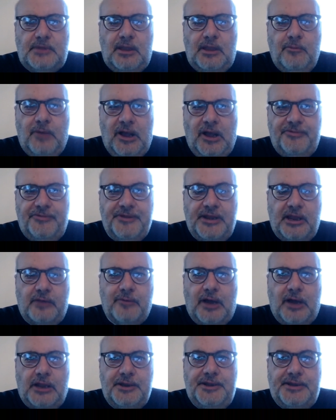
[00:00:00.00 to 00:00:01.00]
wealth
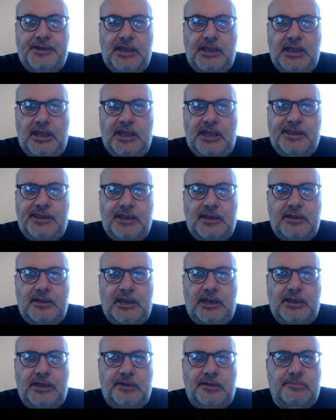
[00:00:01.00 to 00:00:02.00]
inequality is
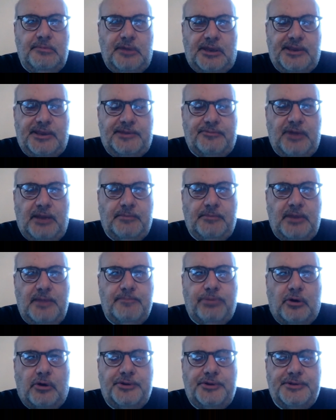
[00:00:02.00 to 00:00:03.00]
indeed extremely
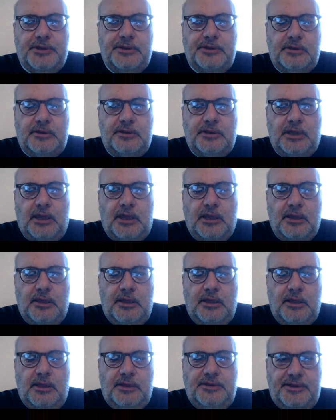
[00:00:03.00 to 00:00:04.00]
important. The
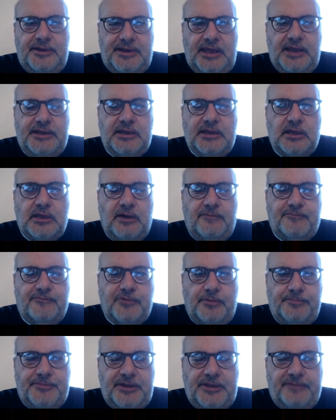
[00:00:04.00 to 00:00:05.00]
data come
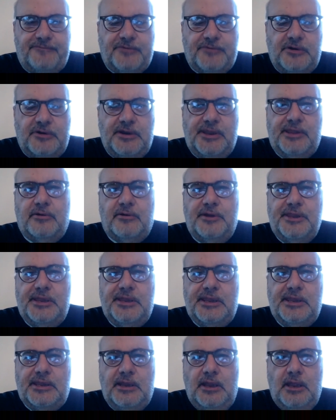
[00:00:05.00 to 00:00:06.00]
from different
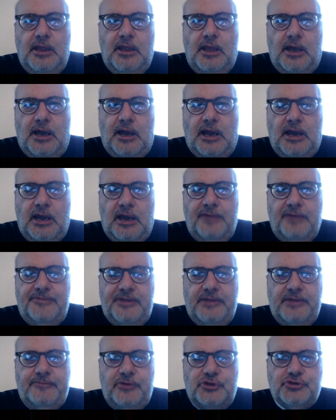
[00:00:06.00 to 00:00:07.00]
sources. I
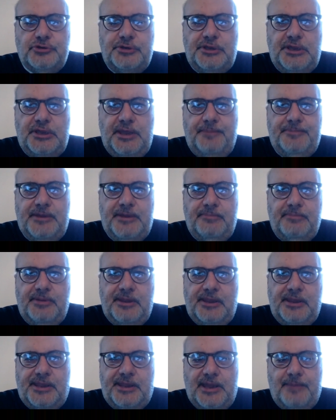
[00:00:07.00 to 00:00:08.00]
think we should keep them
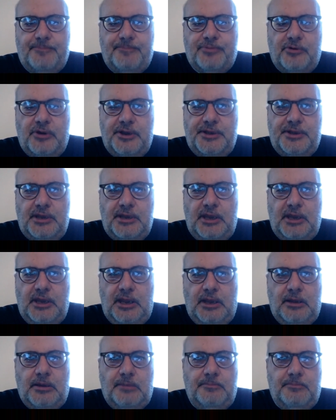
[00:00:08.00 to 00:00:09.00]
separate
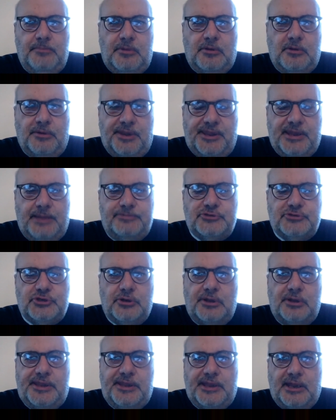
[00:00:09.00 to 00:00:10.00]
in a
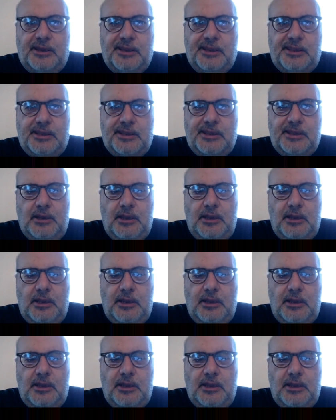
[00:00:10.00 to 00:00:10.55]
conceptual sense,